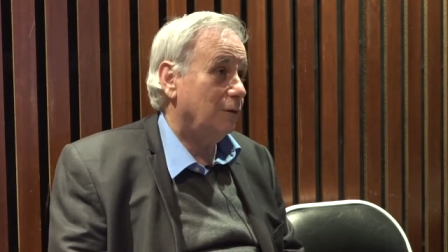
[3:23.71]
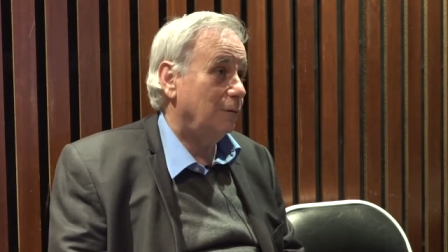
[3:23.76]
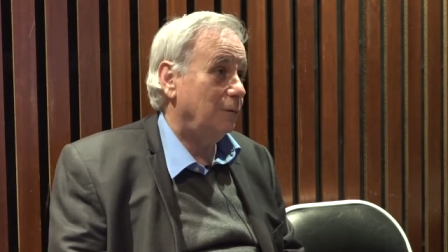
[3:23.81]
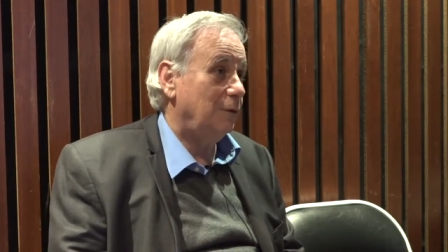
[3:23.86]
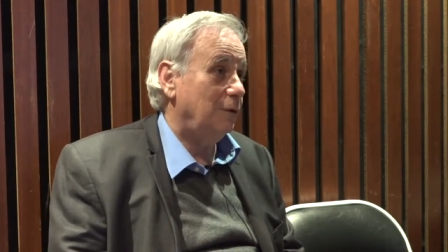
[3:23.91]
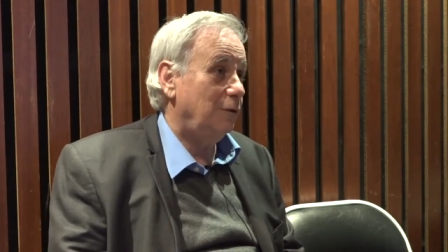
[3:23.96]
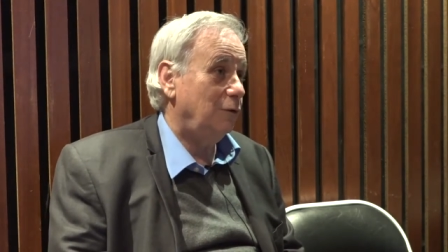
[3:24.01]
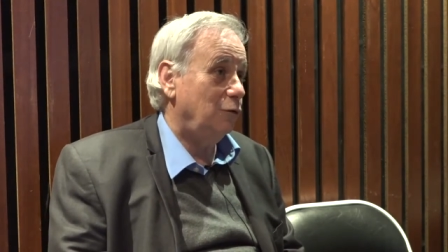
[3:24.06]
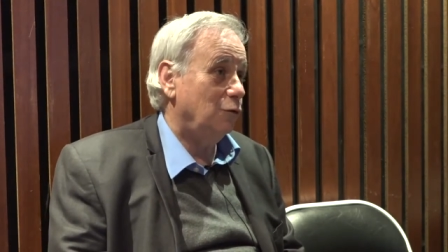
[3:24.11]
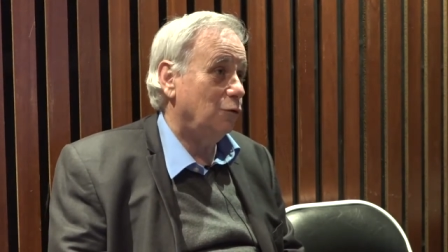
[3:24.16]
I
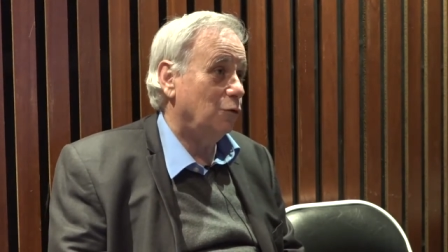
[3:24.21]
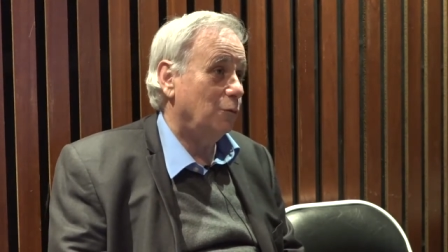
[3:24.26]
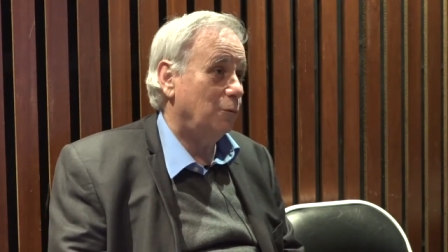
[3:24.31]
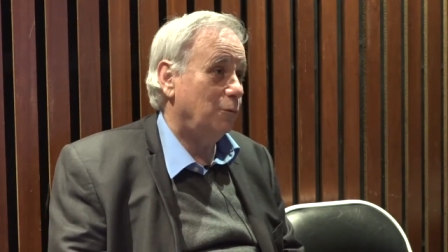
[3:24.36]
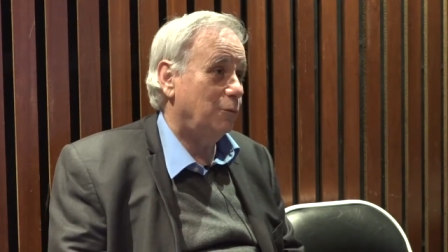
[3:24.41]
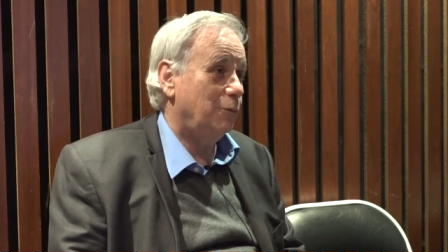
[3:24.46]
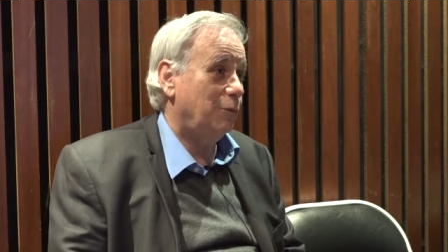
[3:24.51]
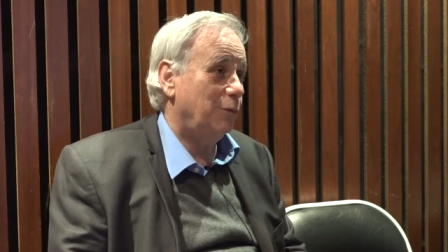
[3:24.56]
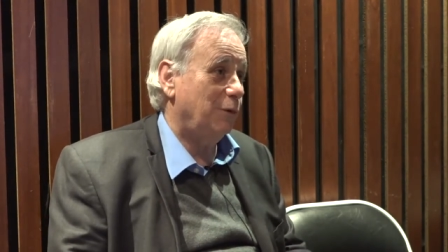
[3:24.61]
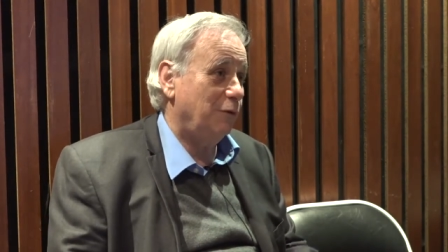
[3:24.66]
mean, Europe
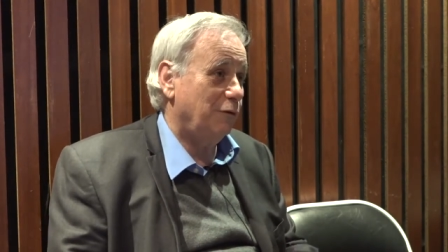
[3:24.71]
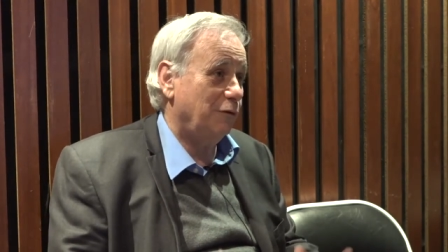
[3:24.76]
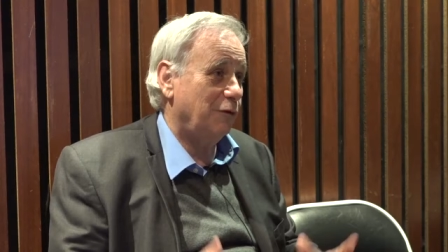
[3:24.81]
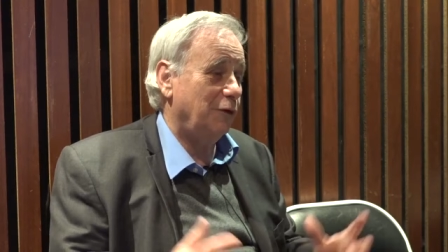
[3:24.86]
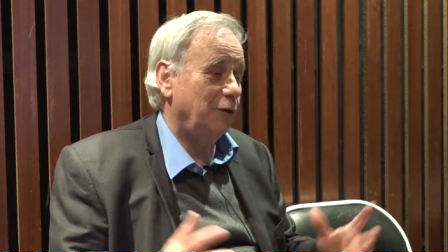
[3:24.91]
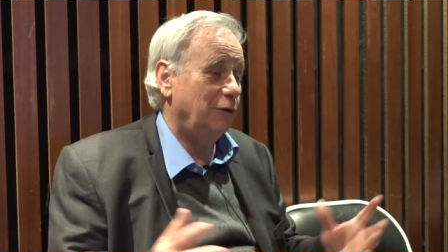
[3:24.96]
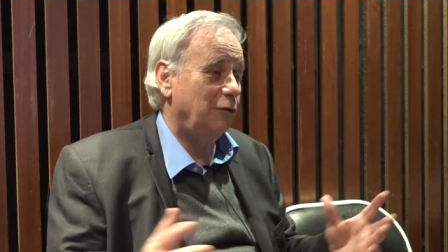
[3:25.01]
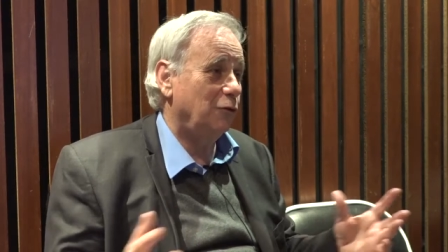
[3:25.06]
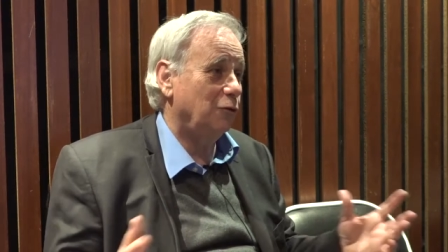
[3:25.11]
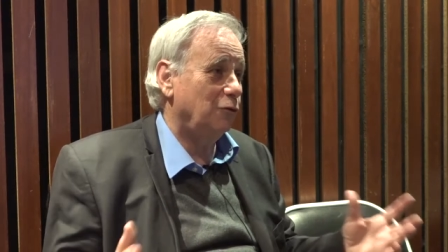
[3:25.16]

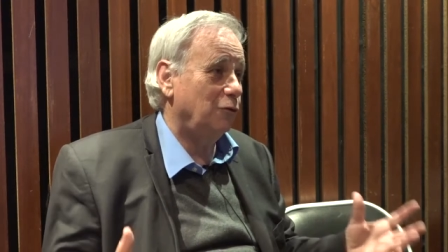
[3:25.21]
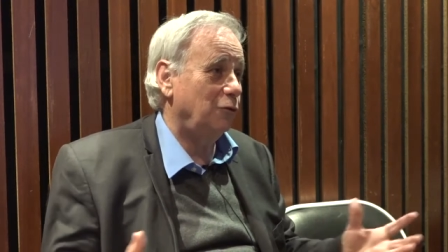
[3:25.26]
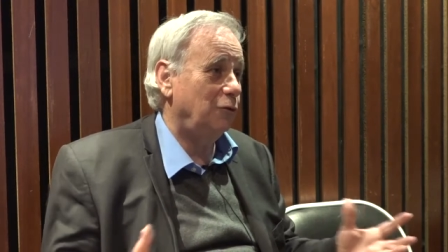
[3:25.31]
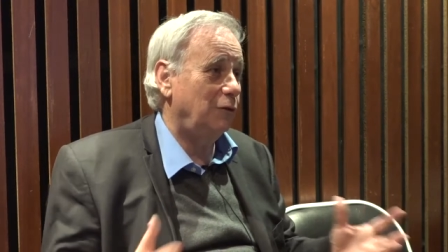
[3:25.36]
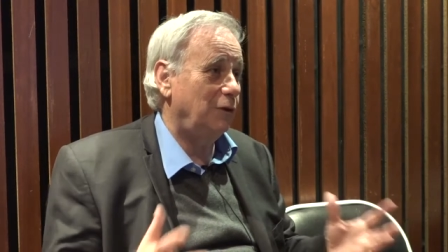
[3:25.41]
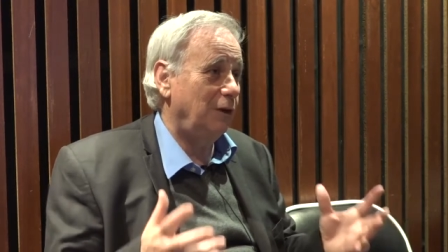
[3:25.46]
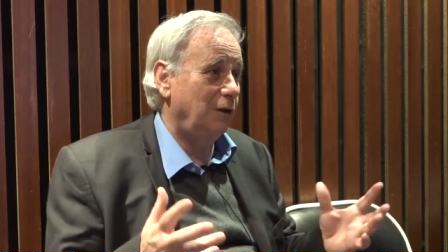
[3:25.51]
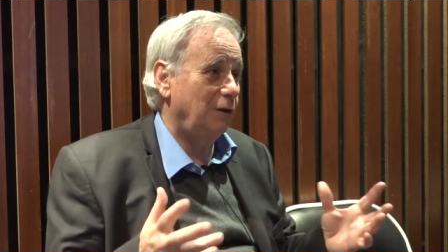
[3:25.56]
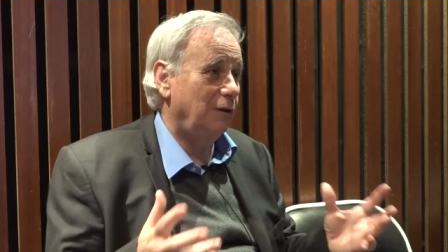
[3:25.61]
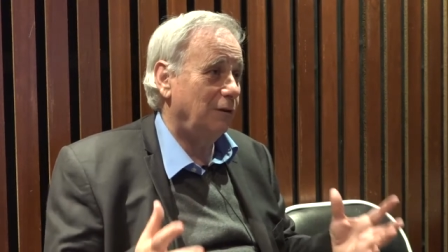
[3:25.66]
preferred not to
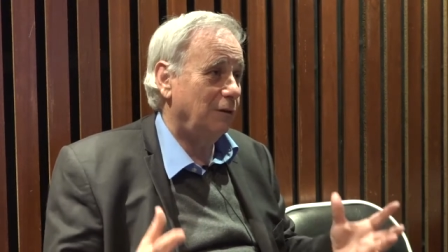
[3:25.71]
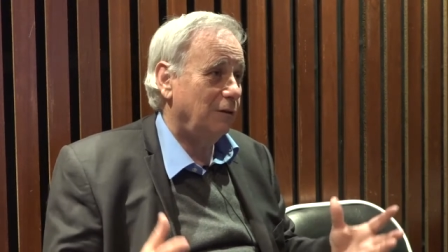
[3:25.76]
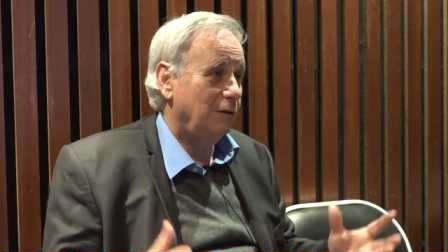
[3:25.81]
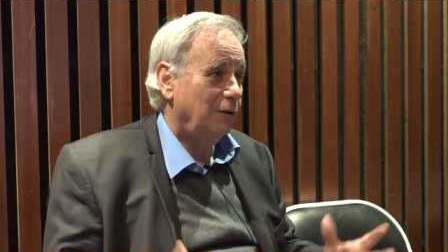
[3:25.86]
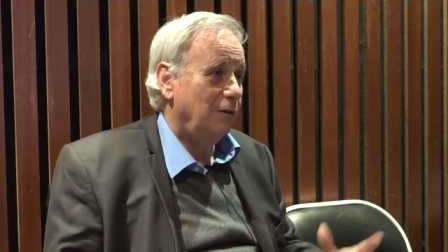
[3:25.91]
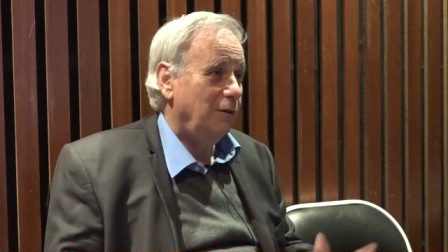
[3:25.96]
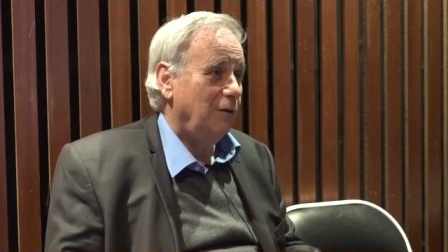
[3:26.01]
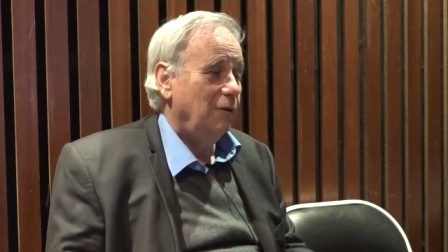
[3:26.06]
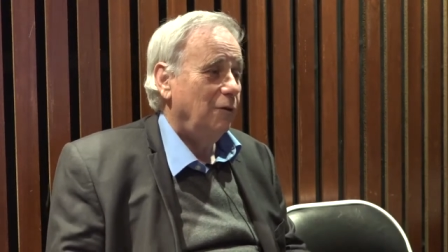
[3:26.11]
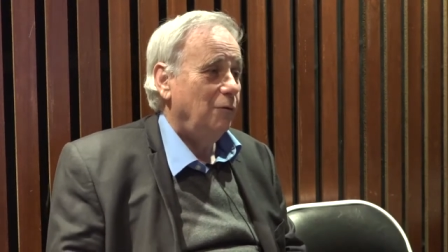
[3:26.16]
deal
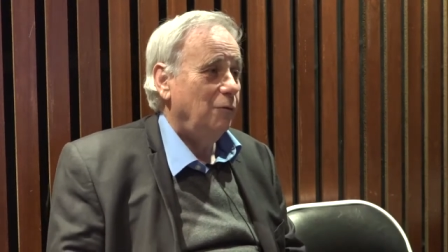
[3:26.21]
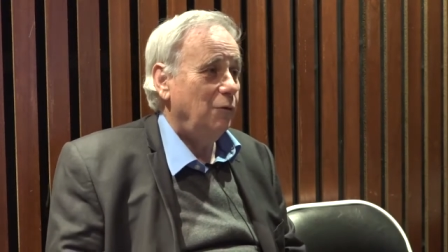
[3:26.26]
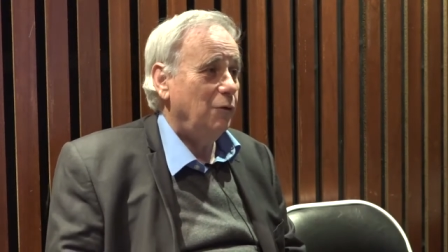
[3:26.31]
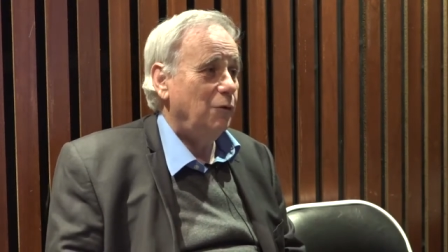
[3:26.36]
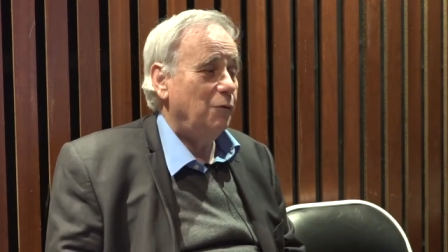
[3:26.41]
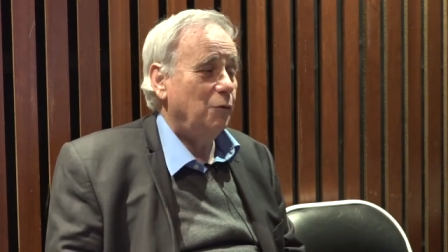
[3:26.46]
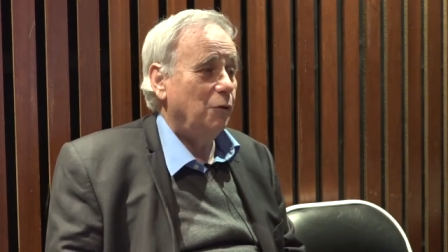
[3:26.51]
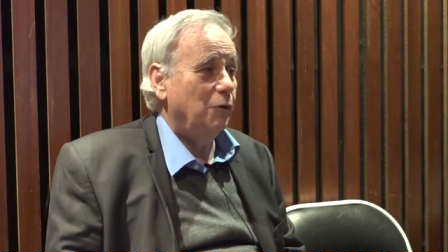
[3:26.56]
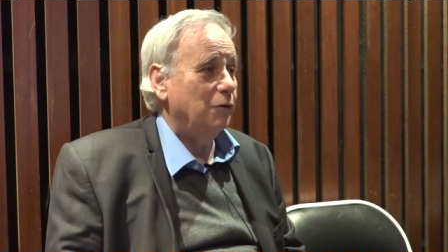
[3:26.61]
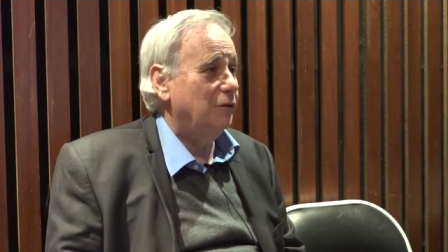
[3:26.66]

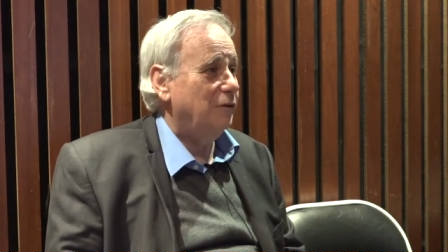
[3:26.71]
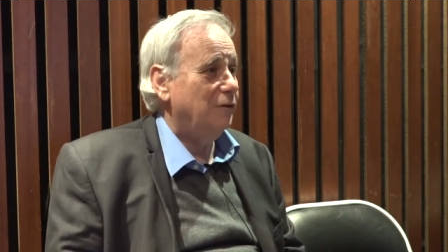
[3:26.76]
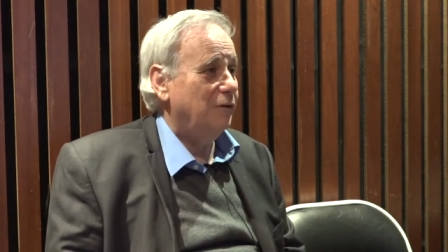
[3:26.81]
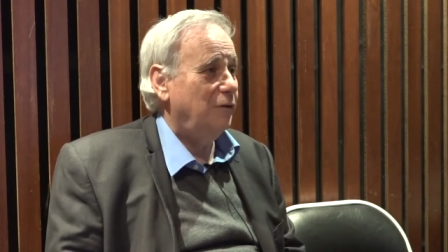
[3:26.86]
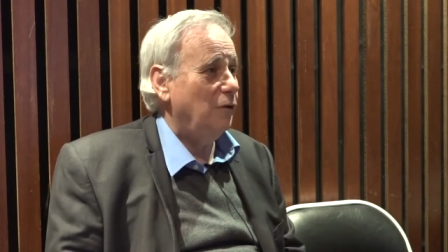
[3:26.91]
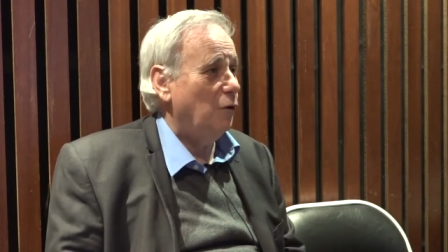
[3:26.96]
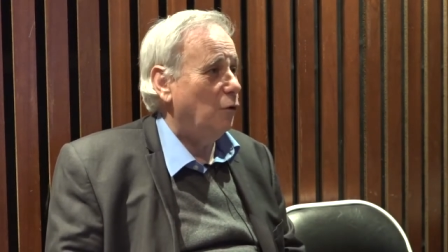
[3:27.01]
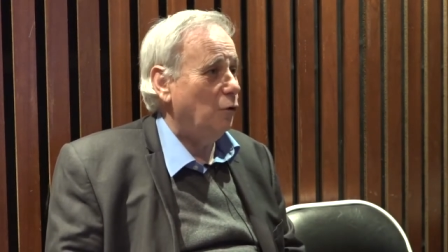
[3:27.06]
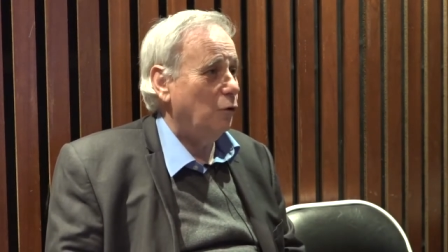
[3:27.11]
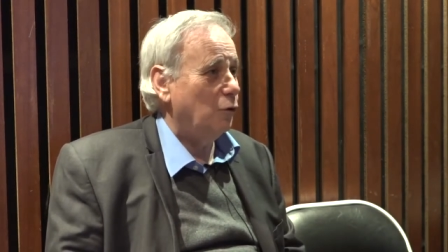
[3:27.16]
with what
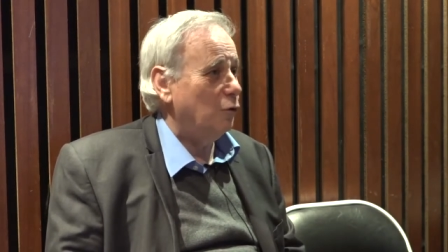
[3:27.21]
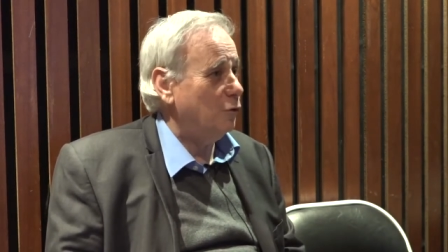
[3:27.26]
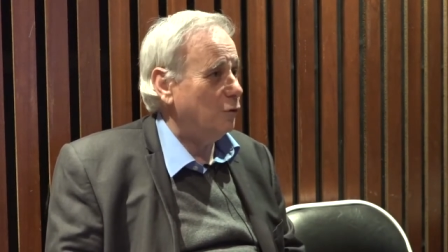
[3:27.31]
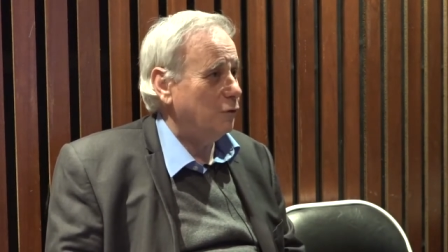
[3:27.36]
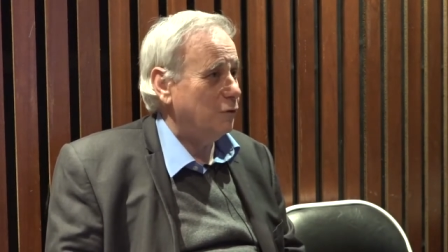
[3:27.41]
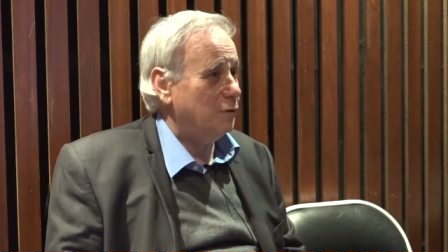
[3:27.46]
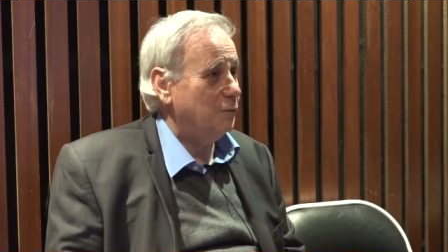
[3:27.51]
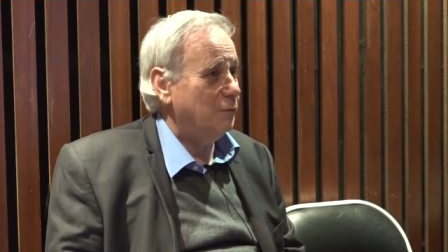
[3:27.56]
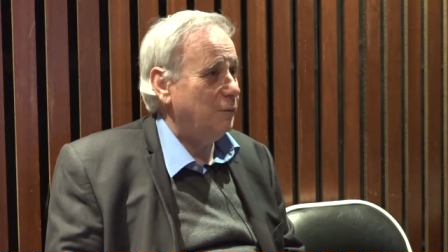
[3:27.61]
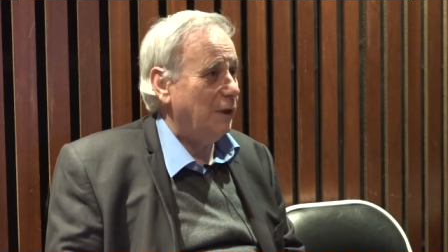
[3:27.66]
the
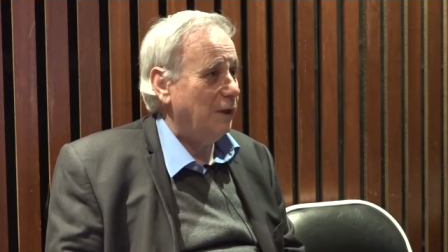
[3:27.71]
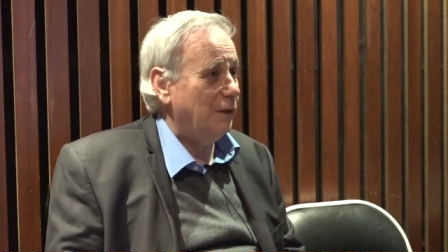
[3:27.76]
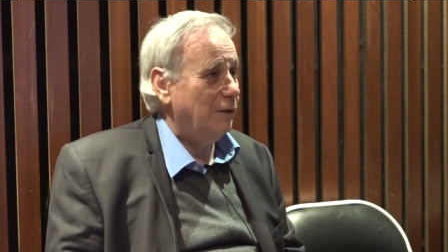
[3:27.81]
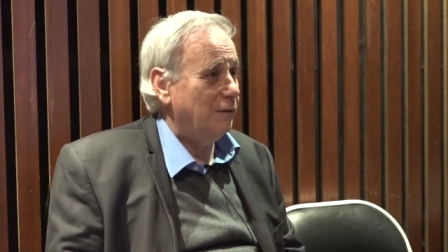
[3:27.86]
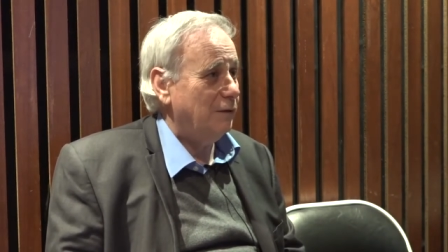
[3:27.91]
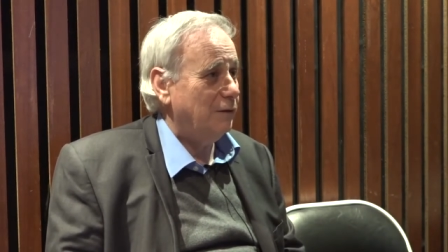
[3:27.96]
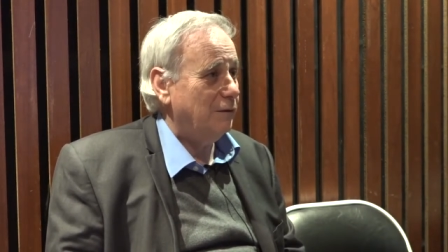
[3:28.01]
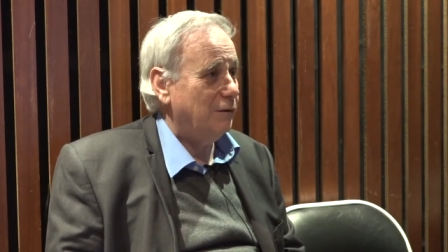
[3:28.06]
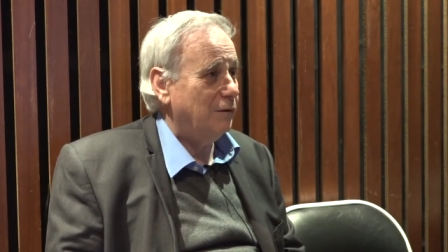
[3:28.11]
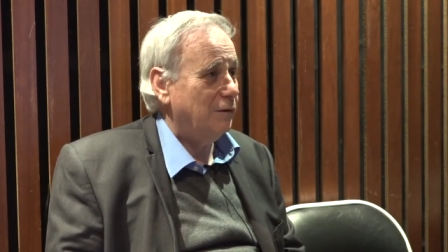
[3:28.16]
Holocaust meant,